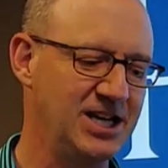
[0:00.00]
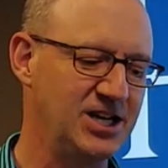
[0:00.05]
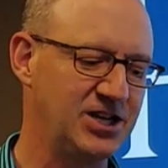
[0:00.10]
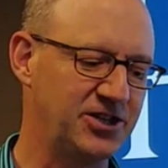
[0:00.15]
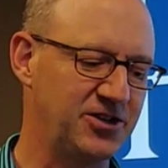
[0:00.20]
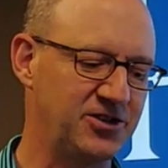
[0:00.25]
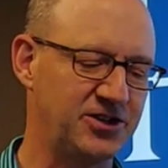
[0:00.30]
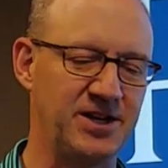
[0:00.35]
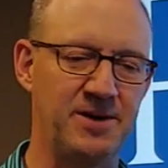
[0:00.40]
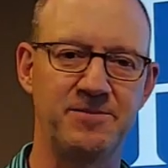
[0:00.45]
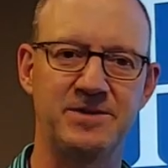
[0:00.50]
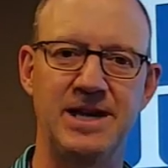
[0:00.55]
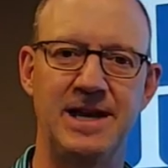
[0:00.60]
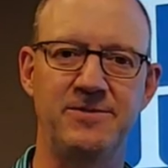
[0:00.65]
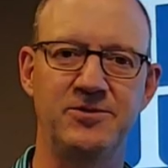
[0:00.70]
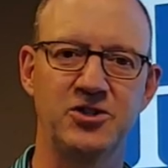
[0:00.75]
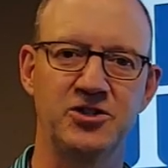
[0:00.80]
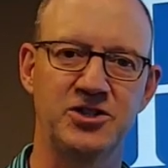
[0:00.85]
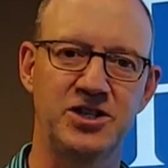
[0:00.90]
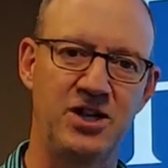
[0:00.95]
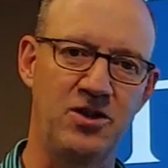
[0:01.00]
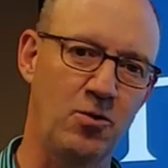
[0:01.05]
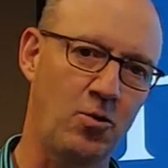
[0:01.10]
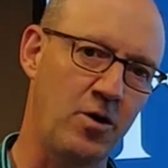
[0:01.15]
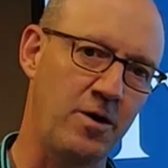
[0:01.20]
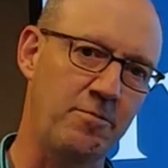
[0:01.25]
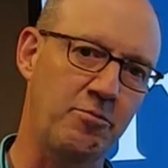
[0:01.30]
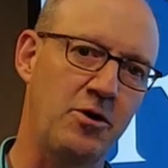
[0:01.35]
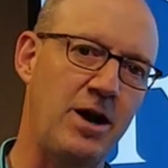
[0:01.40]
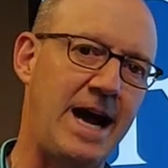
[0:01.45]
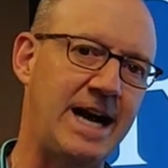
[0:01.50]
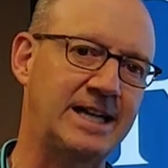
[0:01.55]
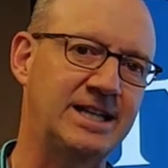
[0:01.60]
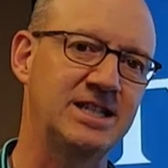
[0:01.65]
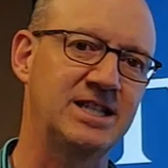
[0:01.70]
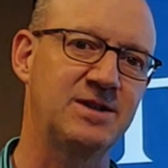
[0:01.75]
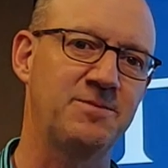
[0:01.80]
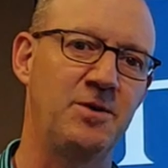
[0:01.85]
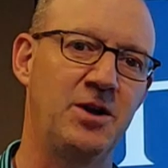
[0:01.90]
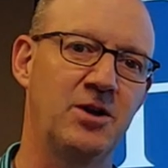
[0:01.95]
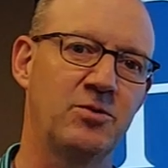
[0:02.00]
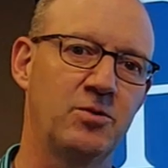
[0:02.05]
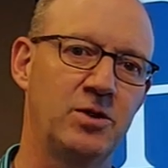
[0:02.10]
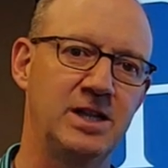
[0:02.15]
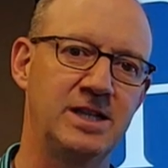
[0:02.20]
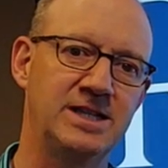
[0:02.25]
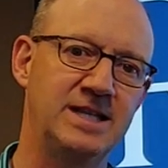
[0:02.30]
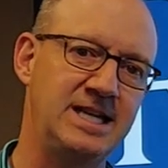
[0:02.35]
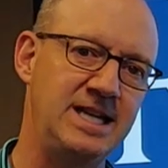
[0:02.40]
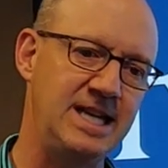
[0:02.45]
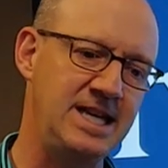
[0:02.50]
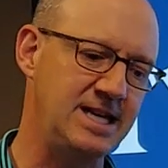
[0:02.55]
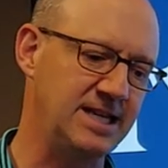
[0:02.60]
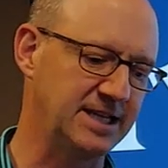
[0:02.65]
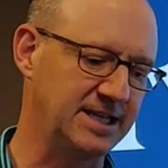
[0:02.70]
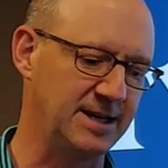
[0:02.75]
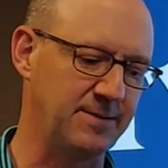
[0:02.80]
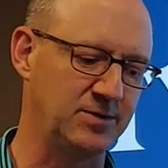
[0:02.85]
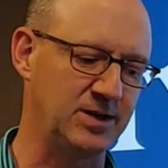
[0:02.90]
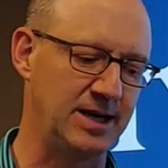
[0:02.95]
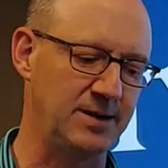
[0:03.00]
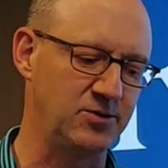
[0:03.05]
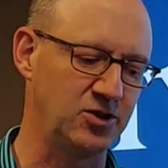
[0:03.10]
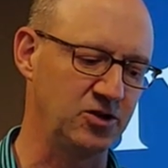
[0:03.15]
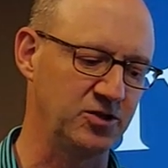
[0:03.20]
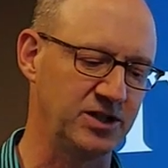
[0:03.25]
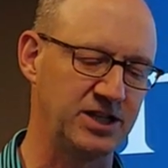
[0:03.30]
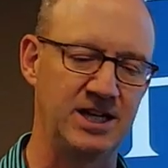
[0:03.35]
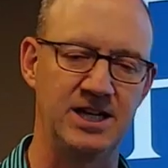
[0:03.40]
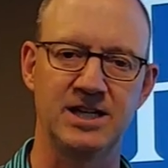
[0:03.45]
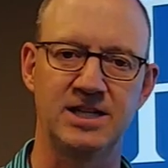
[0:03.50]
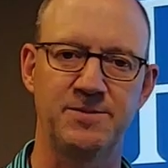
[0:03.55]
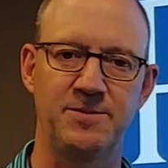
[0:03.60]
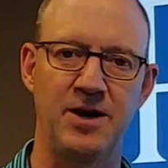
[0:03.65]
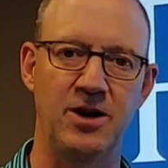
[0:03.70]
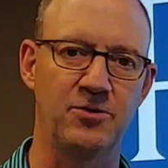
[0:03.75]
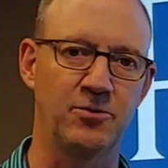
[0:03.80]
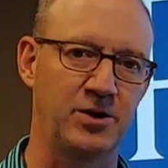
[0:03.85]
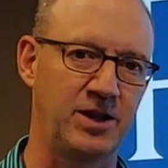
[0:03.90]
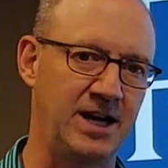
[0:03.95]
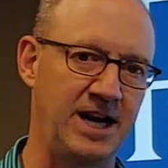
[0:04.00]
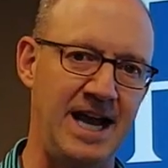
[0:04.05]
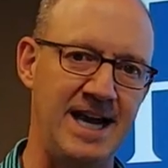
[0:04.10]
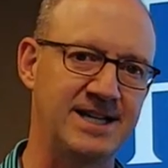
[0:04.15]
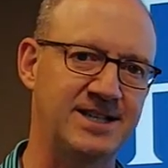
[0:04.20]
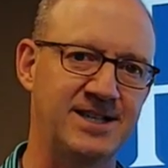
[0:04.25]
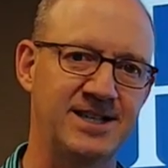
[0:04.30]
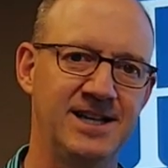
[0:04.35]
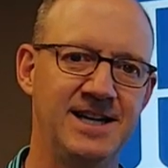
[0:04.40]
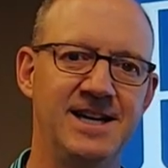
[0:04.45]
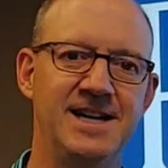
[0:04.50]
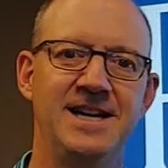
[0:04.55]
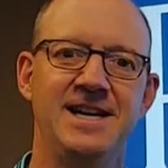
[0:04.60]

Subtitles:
So sometimes you'll see the word practice spelled with a C, and sometimes you'll see it spelled with an S.